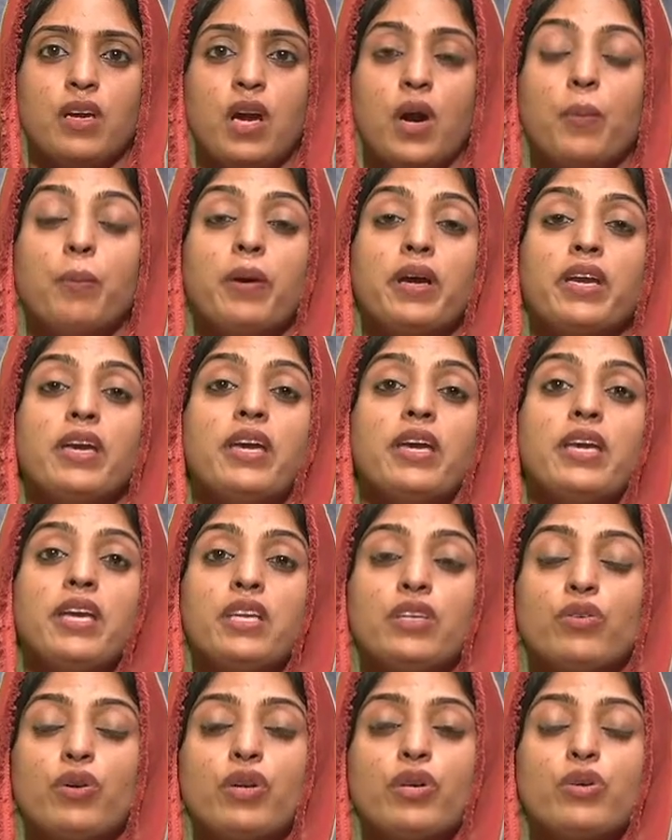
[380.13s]
By
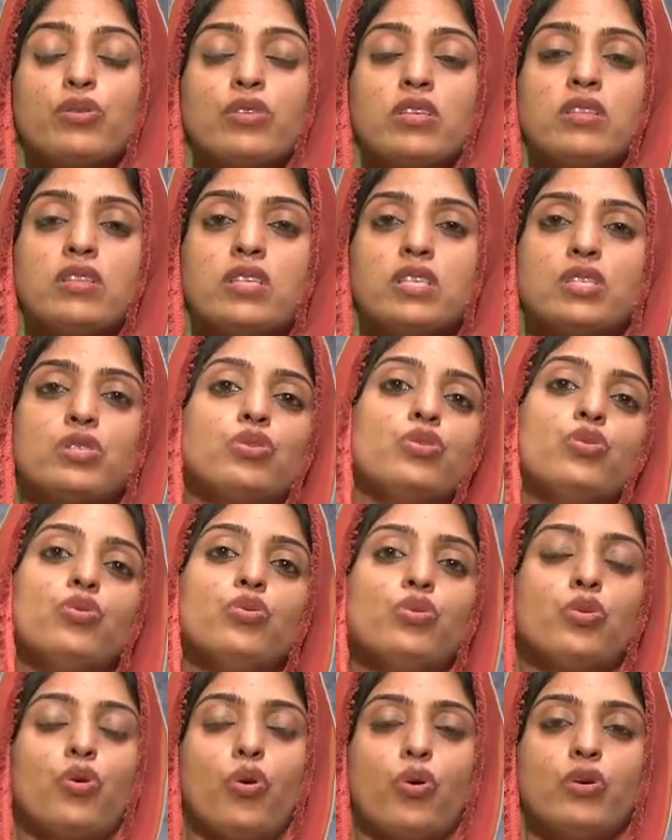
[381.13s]
introducing these two
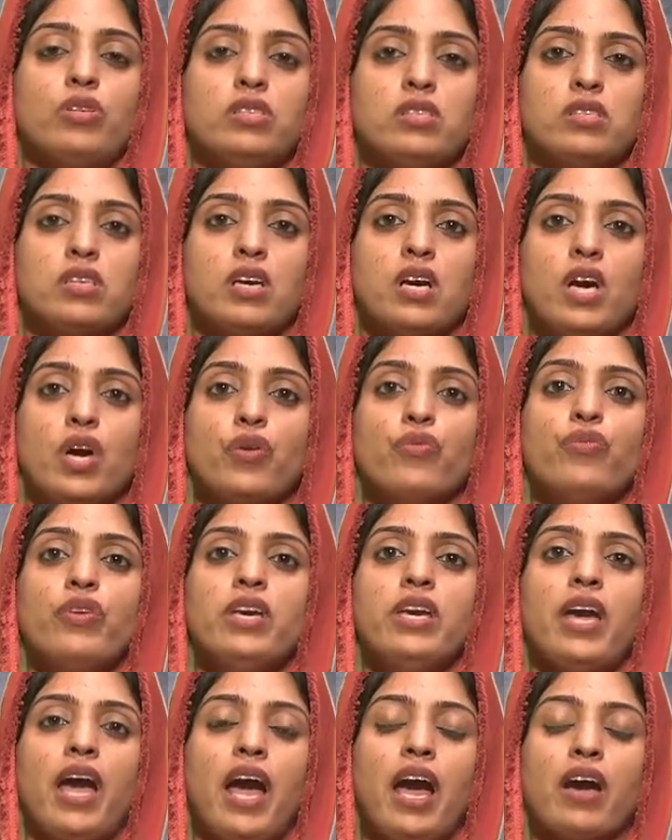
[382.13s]
codes,
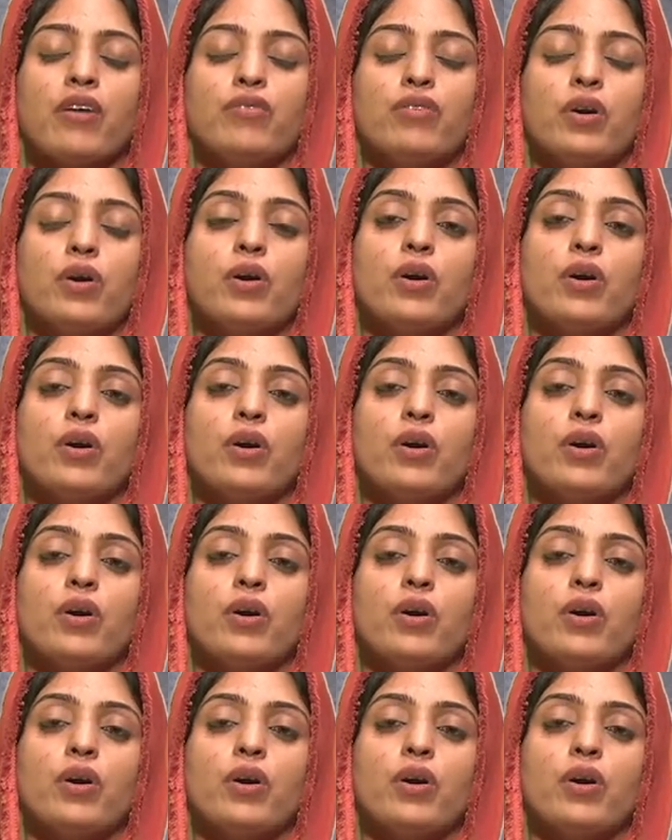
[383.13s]
we have